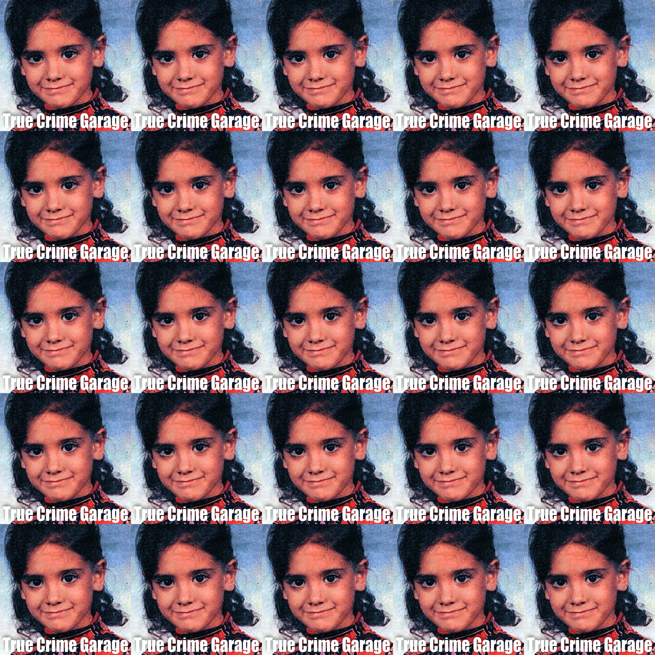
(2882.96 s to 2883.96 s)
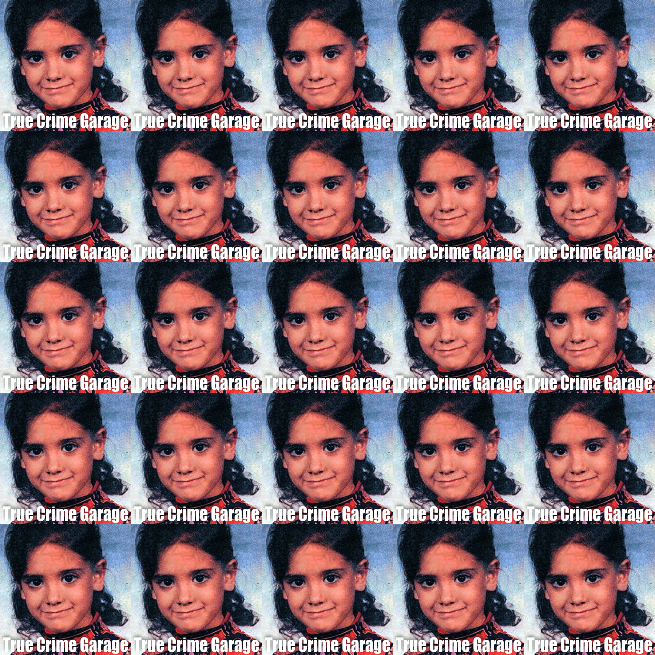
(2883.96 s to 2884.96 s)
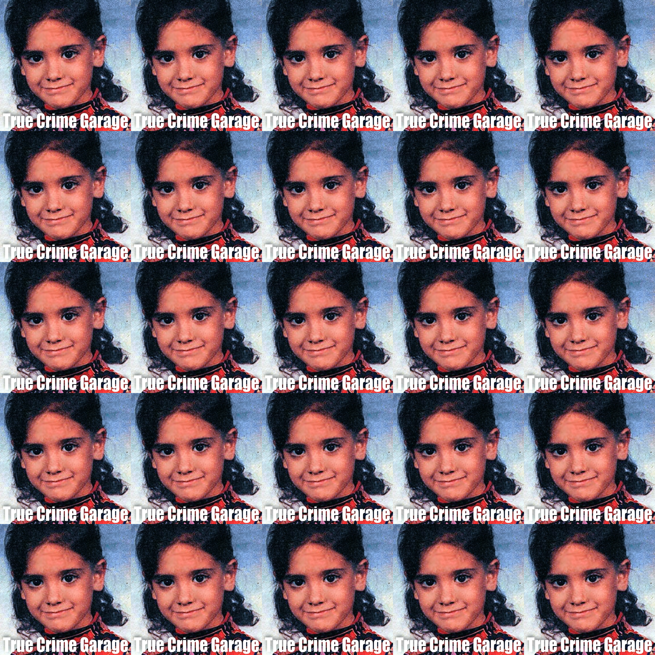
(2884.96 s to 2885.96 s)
[no speech]